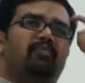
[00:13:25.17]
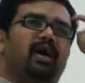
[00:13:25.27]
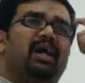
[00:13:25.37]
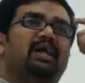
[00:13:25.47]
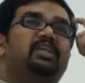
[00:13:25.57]

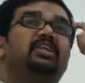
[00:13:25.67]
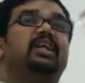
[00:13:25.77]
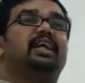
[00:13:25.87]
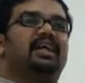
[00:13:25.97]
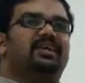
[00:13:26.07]
My
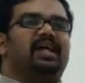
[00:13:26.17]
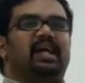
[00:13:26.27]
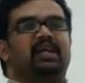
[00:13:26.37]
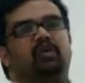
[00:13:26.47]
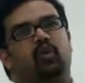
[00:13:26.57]
engineering
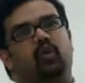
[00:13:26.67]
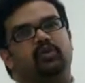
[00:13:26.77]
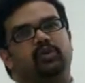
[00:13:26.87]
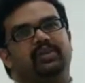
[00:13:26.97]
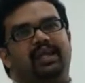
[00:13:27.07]
design
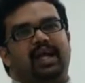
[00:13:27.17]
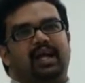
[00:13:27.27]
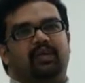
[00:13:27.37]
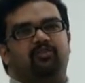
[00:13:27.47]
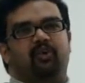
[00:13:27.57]
course which I
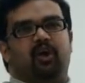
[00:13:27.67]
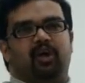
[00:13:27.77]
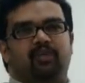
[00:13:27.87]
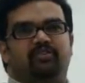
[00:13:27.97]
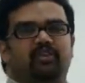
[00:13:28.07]
handle for
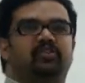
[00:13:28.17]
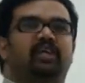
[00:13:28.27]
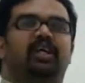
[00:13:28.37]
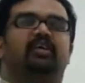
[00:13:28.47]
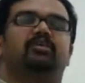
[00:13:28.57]
first
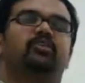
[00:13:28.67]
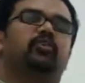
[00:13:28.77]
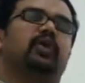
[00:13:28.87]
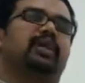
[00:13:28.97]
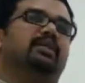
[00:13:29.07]
year
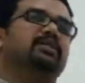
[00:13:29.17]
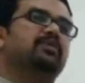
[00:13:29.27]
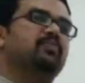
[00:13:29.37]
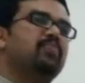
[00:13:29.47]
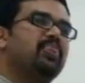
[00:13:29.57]
students,
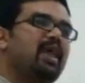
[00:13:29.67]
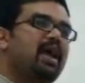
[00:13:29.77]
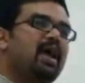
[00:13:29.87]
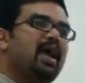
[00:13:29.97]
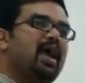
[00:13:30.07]

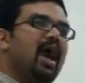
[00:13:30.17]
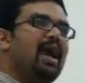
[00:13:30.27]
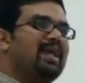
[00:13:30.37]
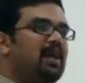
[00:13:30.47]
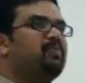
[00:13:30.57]

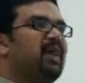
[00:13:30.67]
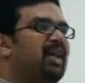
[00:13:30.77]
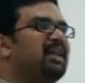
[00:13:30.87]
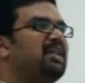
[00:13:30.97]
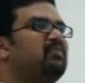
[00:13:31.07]
I keep
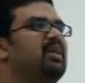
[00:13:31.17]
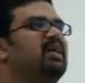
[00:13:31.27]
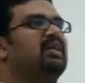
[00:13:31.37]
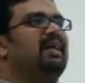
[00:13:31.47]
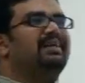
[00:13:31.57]
telling them
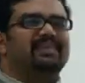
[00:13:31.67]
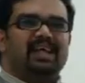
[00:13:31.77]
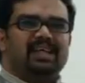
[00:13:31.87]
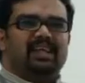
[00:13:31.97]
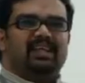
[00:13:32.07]
that
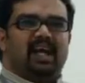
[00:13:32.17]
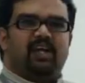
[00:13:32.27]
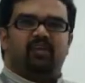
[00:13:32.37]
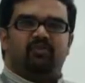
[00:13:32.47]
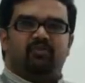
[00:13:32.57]
design at the
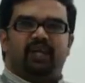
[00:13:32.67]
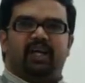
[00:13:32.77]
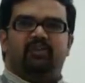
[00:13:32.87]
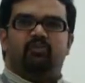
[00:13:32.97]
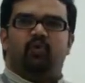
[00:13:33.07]
end of the
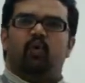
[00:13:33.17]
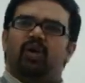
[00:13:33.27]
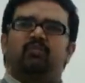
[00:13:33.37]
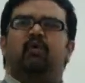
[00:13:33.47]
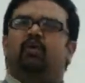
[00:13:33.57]
day is
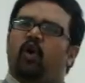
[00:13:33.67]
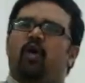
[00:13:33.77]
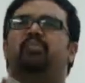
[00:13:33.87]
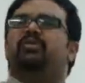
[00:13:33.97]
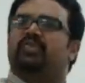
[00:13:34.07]
more about
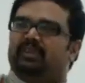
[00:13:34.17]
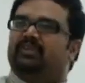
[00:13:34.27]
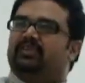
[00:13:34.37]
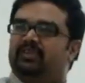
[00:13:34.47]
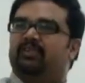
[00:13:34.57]
common
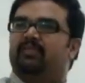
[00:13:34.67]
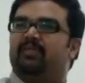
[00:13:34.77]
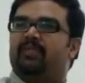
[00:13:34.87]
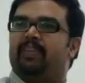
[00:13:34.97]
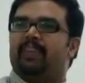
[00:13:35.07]
sense.
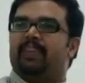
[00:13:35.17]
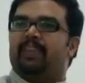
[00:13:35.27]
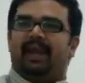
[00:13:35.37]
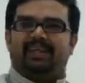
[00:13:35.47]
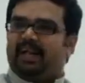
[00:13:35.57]

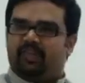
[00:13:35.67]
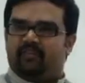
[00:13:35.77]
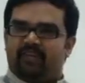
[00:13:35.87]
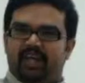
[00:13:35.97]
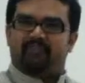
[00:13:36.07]
At the end
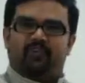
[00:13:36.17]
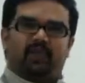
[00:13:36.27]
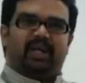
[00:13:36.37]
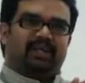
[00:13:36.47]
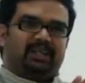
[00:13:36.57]
of the day, if you
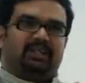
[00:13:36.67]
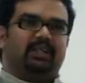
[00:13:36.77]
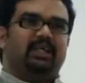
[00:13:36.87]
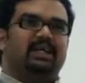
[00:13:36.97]
look at it,